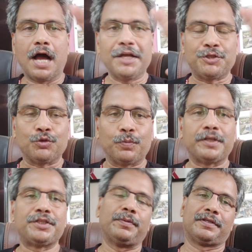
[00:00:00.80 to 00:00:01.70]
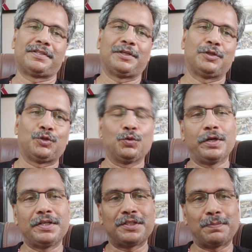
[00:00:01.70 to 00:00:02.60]
Hi super achievers,
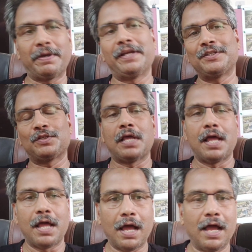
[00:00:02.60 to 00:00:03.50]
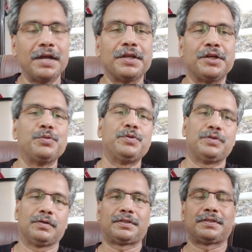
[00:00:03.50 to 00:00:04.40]
students, parents and
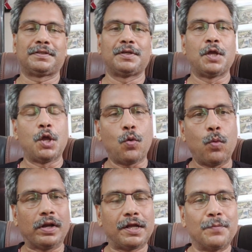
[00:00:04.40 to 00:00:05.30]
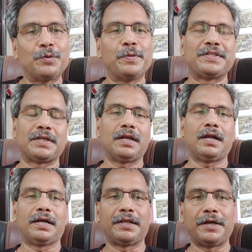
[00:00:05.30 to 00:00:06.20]
individuals. Welcome to my channel
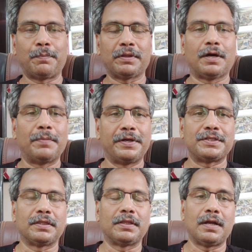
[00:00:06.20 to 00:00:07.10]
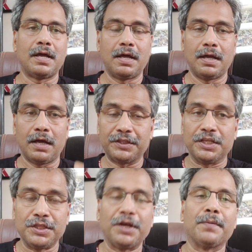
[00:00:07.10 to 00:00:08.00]
at the rate Pratap Harichandan
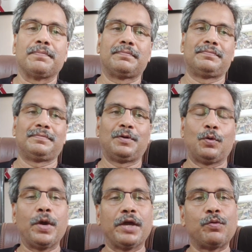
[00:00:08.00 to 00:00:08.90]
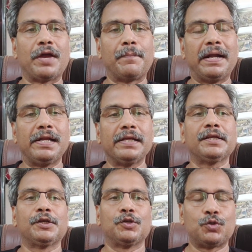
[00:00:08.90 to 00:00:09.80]
Atindriyam, where we are building
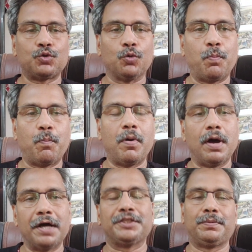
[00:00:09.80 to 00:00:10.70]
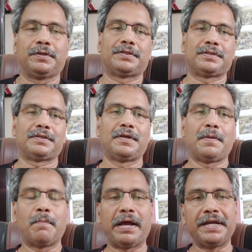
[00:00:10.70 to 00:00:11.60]
super achievers
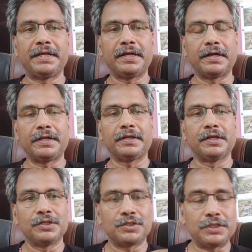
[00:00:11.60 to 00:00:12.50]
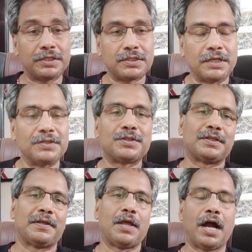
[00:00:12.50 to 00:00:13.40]
by integrating sixth
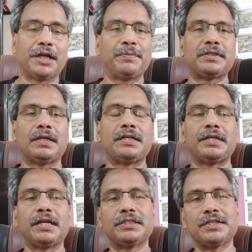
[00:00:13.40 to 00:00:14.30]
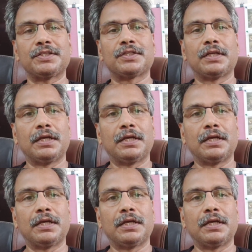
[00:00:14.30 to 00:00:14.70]
sense, artificial intelligence,